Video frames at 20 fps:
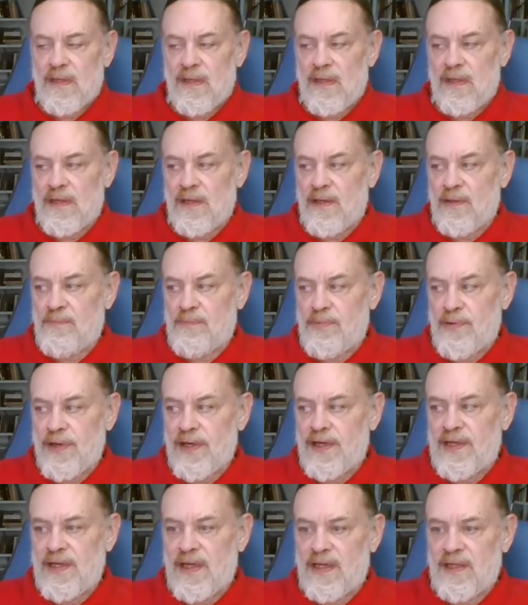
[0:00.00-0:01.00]
under the
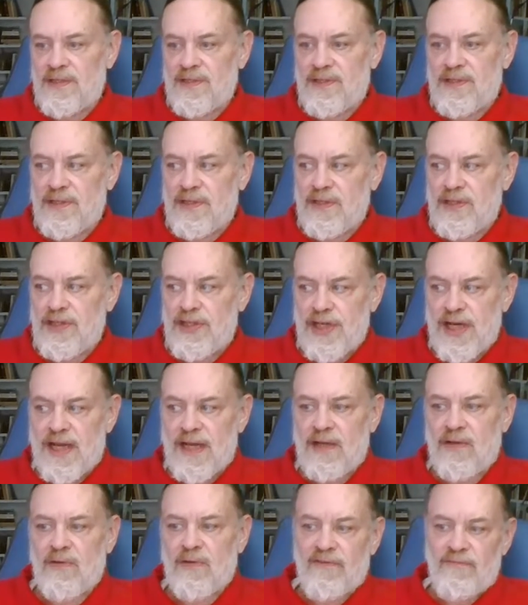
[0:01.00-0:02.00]
pretense and
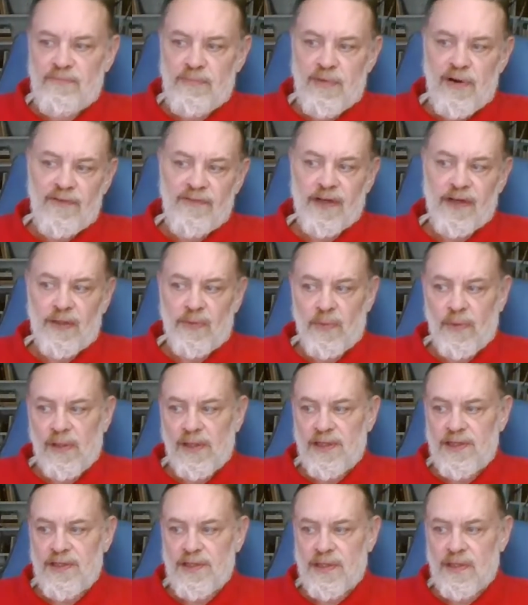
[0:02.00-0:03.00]
shadow of perfect
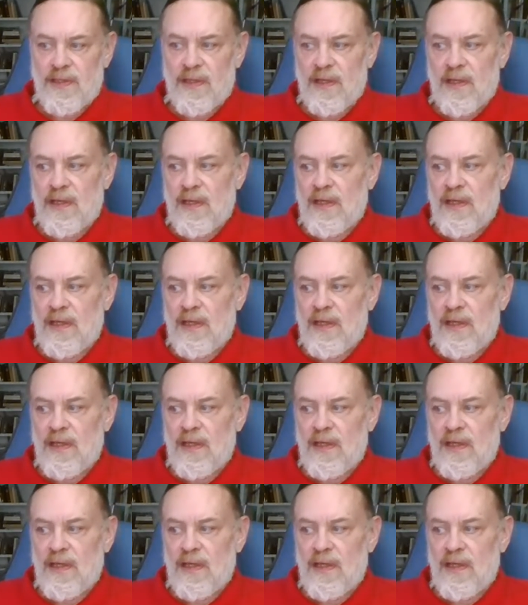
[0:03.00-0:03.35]
religion